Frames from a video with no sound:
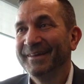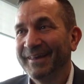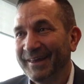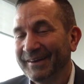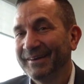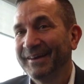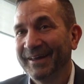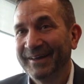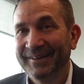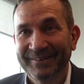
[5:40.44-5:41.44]
And
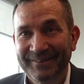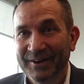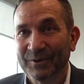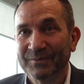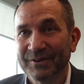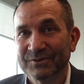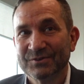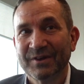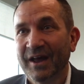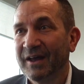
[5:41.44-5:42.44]

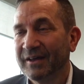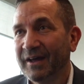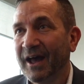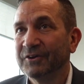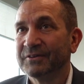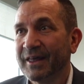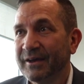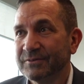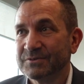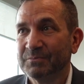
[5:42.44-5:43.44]
there's
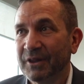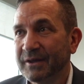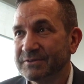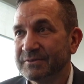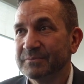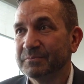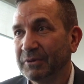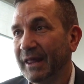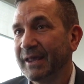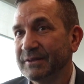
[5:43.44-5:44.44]
100,000 plus
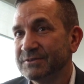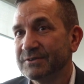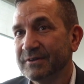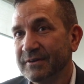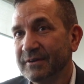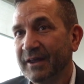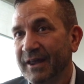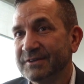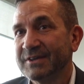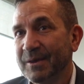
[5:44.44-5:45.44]
blades
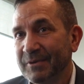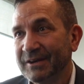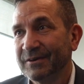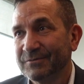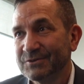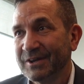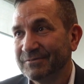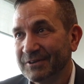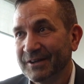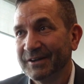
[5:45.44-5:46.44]
examined here for
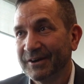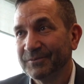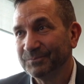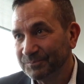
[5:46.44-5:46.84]
safety a year.